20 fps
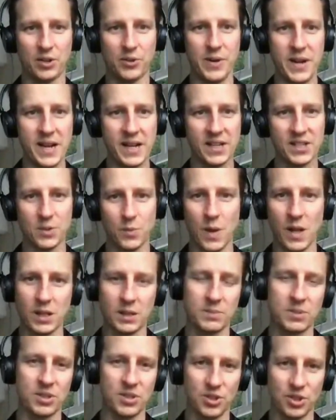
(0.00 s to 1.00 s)
Greetings and
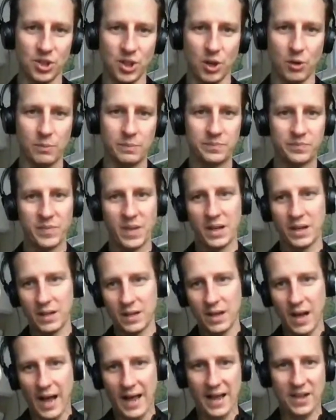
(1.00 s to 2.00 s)
welcome to the show.
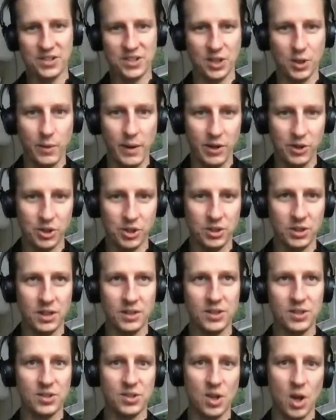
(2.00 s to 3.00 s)
I asked the
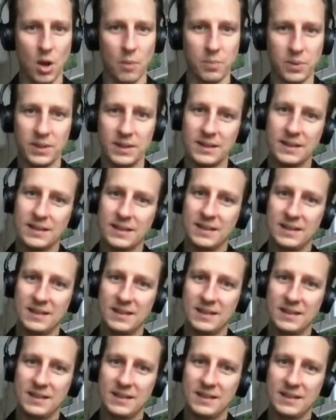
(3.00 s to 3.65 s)
question at the top.